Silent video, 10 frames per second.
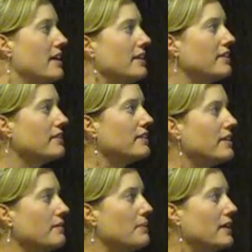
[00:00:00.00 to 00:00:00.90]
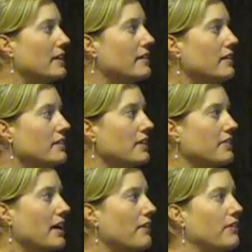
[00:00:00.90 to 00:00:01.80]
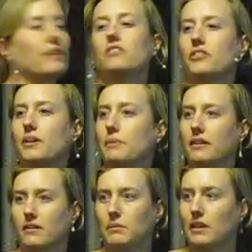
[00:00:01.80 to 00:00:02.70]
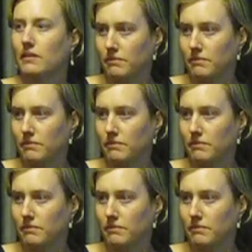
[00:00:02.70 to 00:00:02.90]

And you can see being in Southern California is a great place to be.